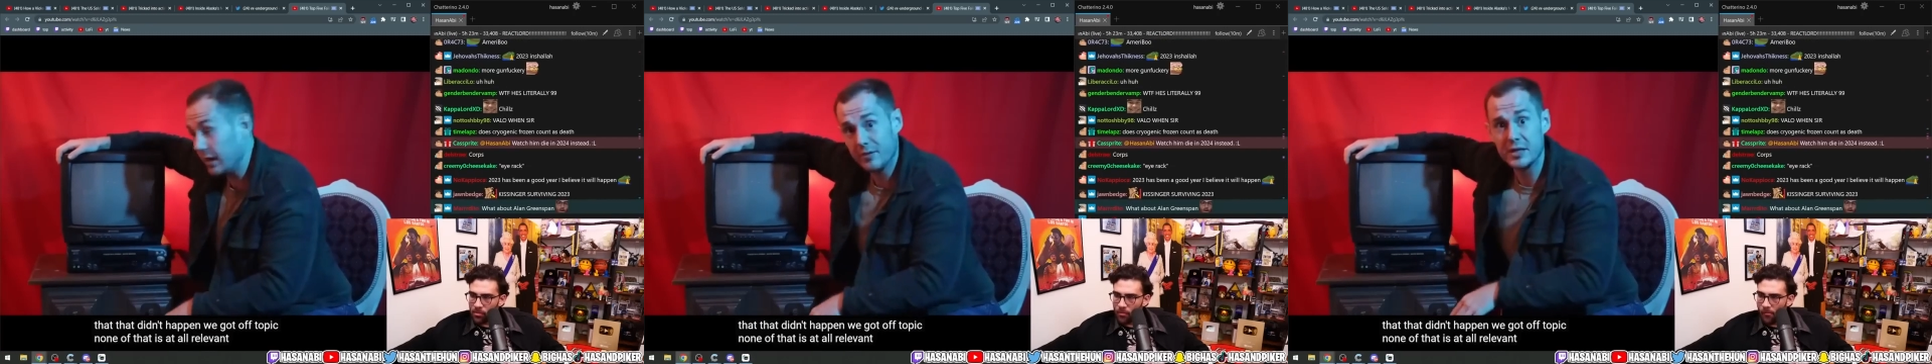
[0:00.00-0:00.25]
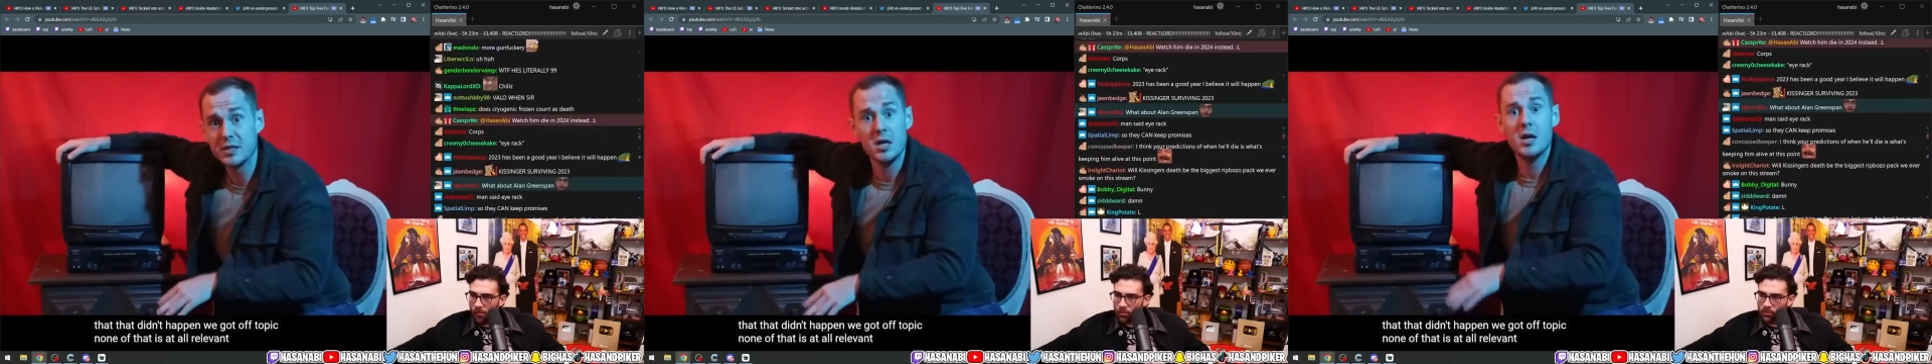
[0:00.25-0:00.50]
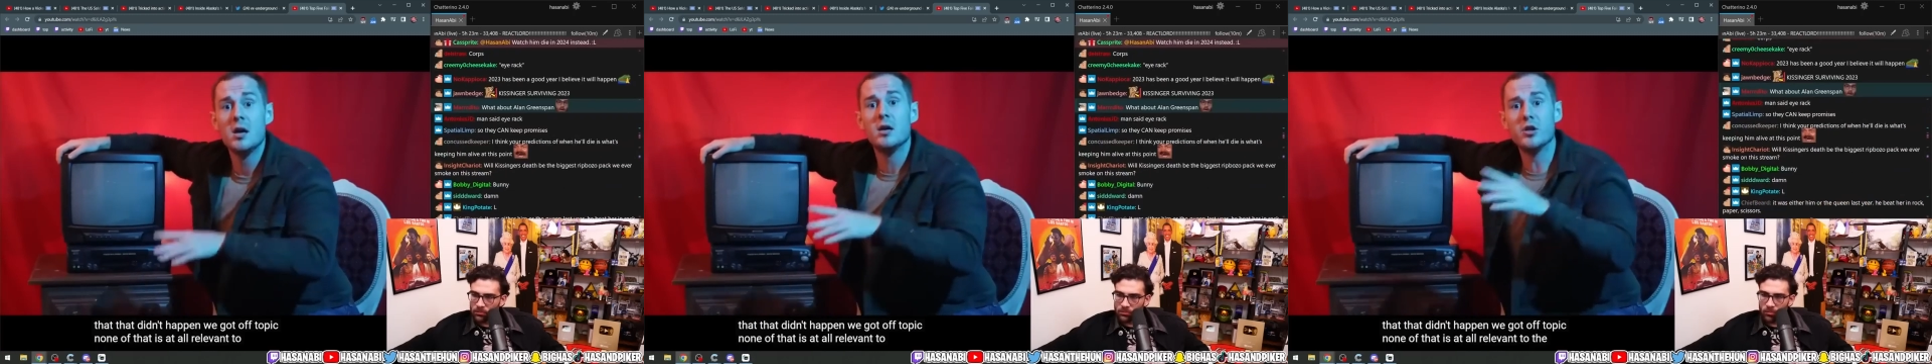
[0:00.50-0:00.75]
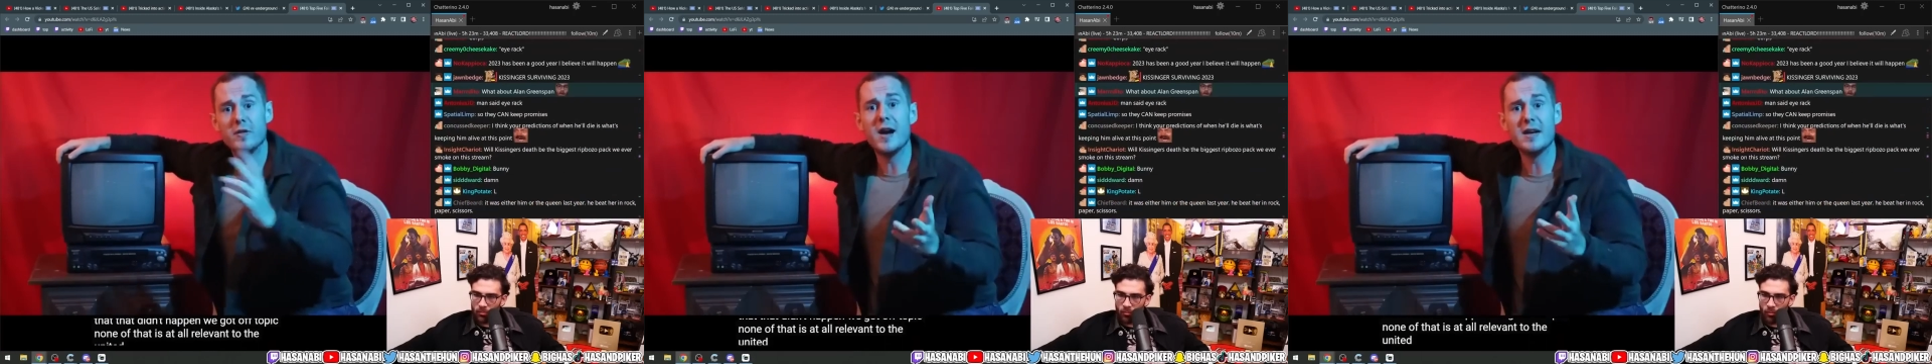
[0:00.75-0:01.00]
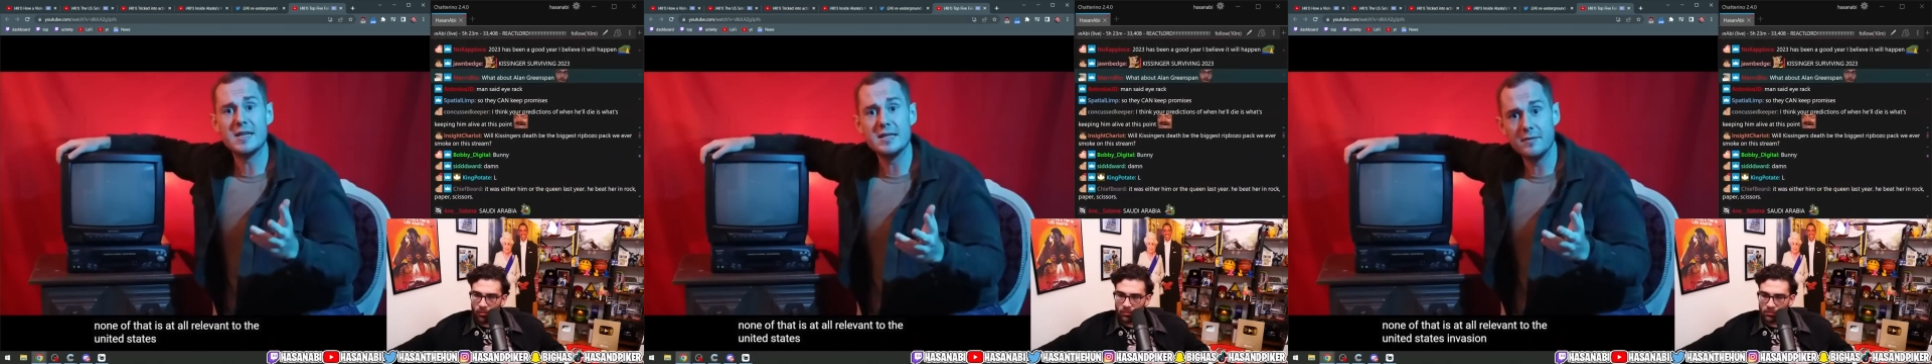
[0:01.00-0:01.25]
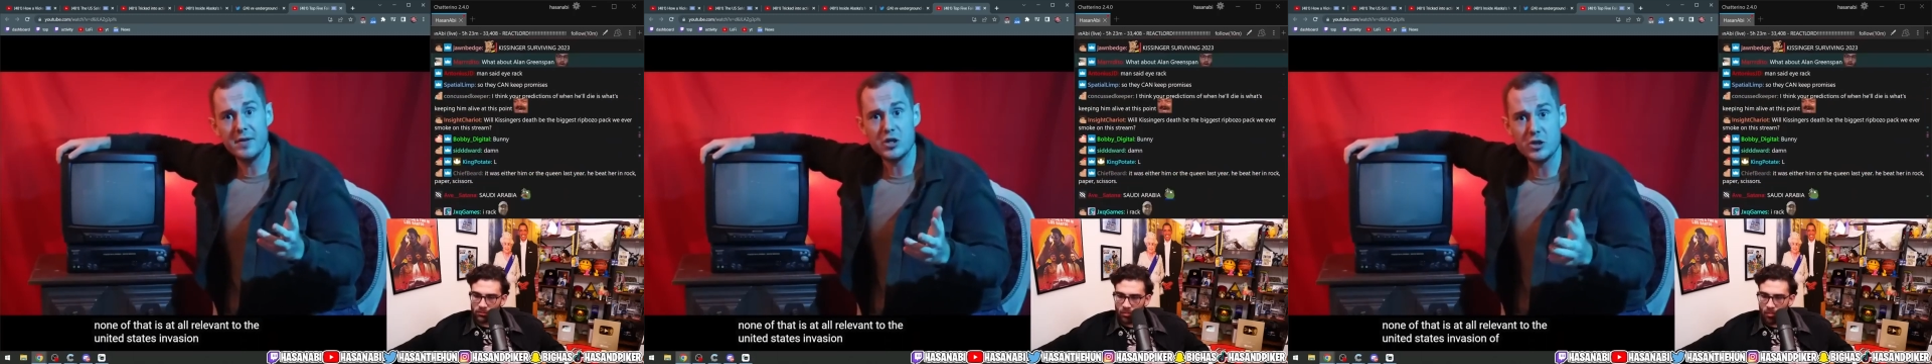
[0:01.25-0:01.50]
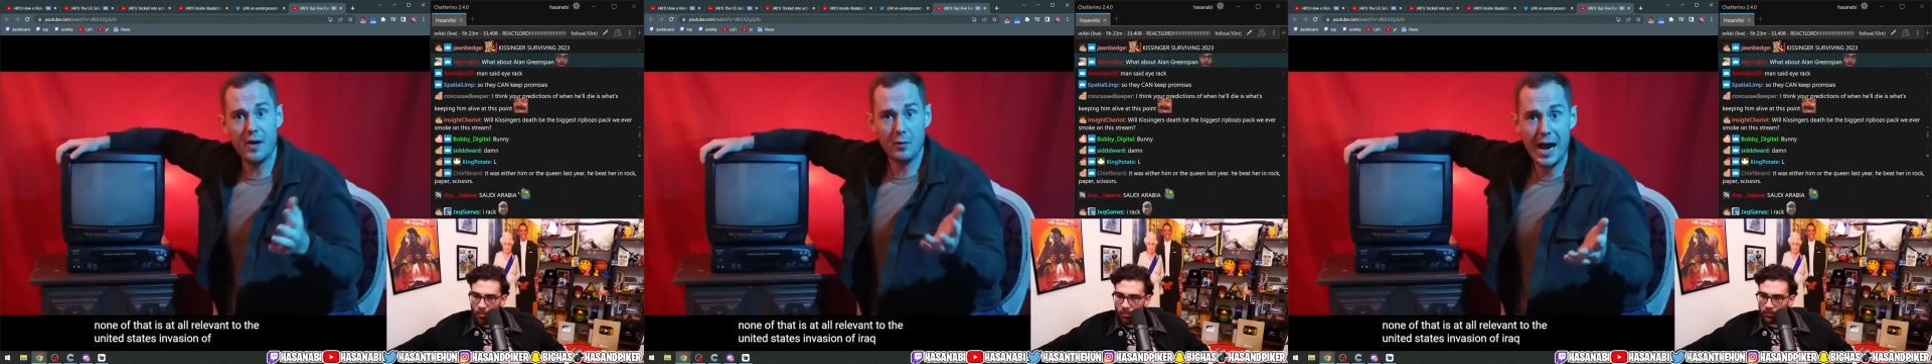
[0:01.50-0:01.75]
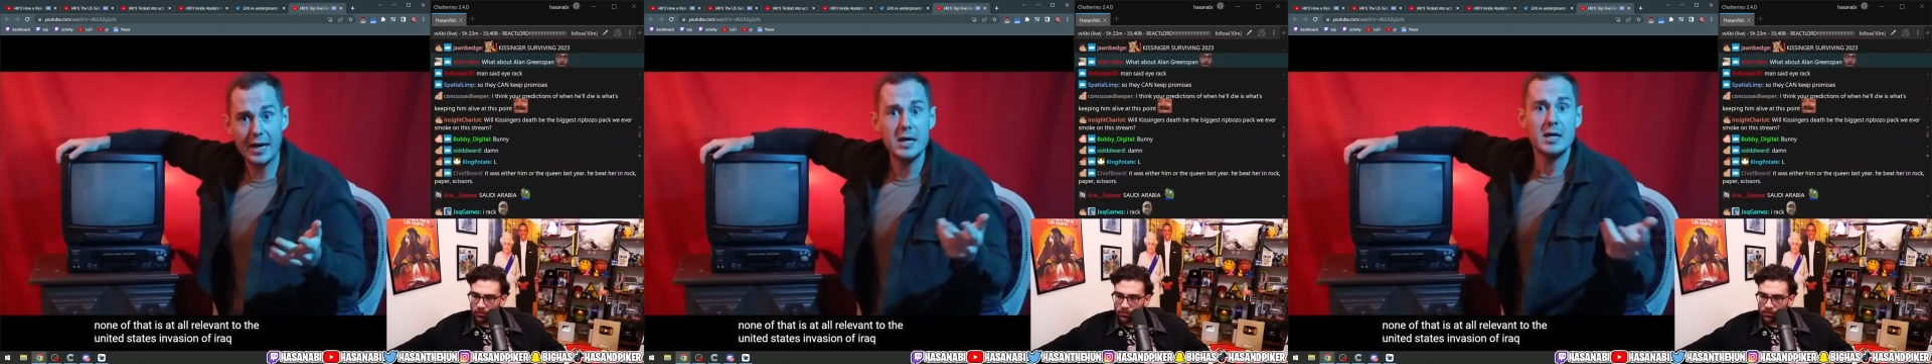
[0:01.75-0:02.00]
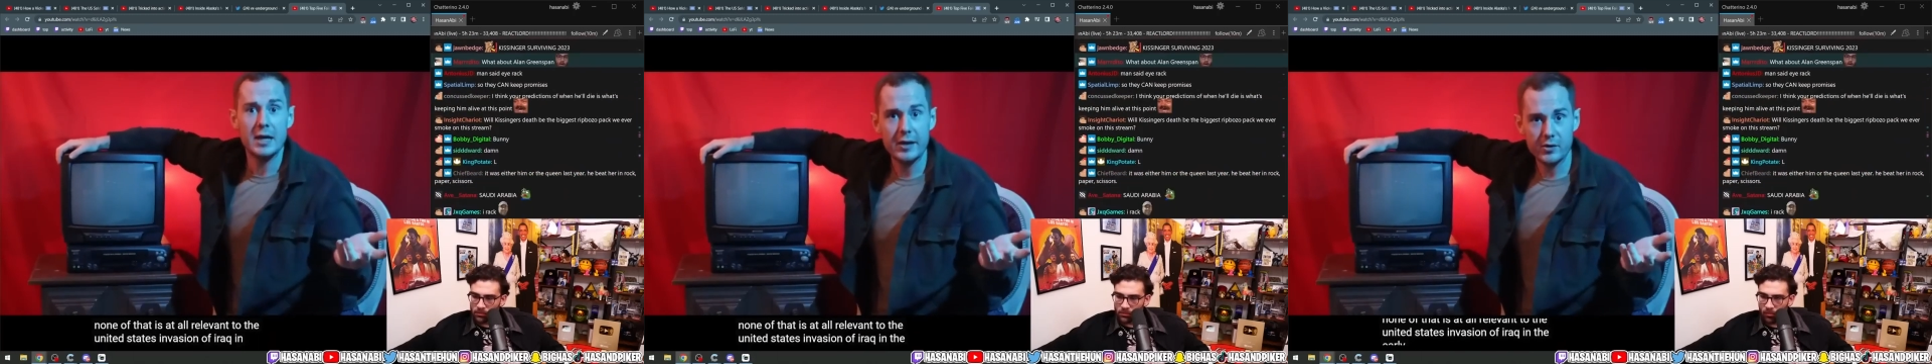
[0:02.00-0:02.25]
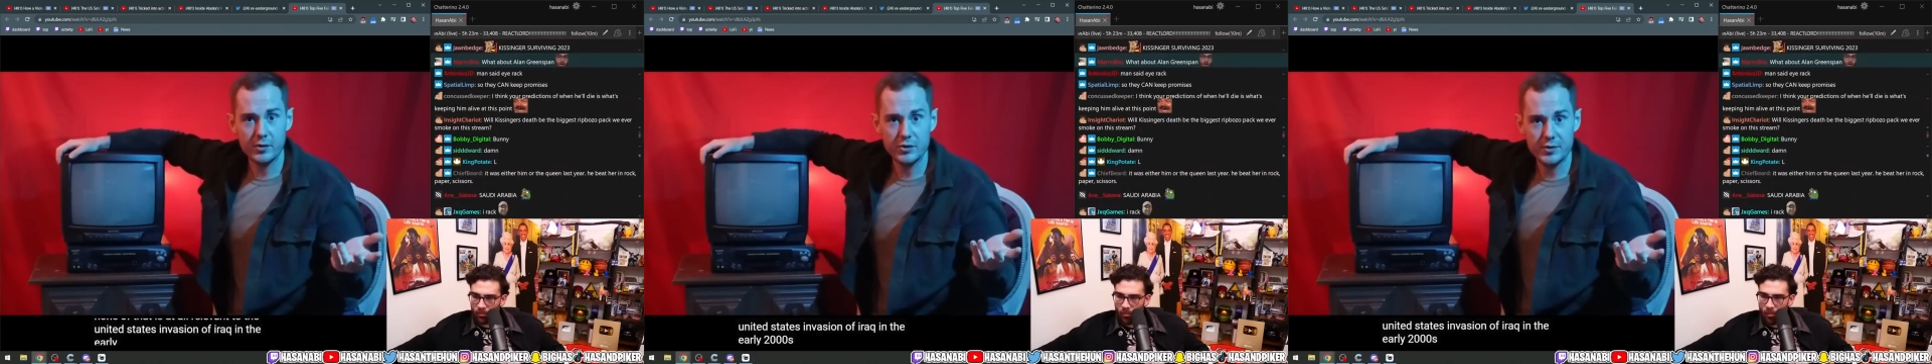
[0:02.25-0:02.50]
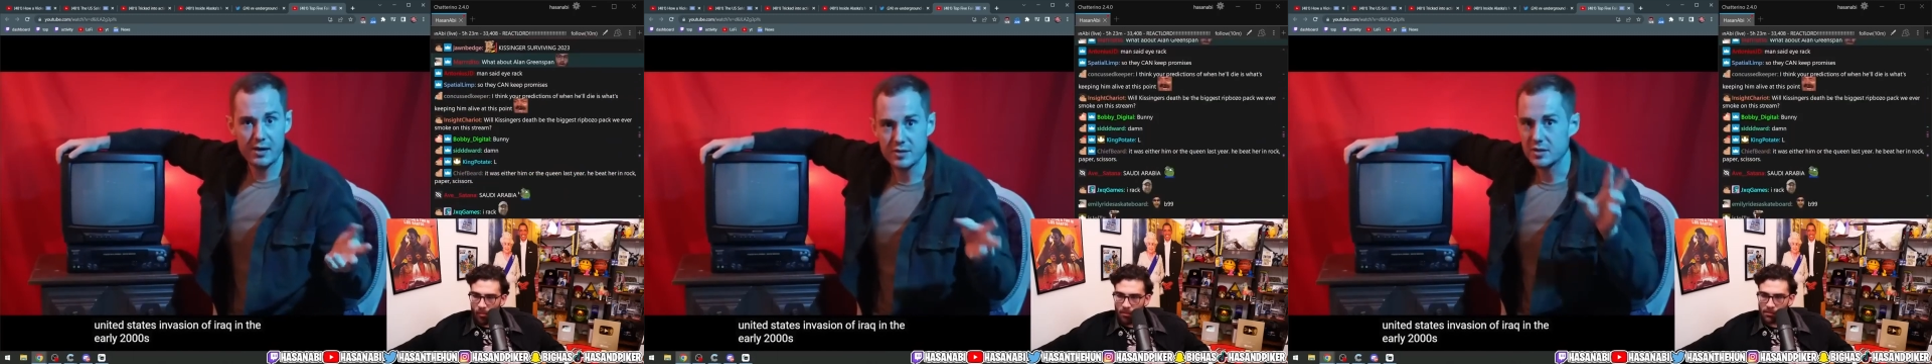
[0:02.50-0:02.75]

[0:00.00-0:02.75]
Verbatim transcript: at all relevant to the United States invasion of Iraq in the early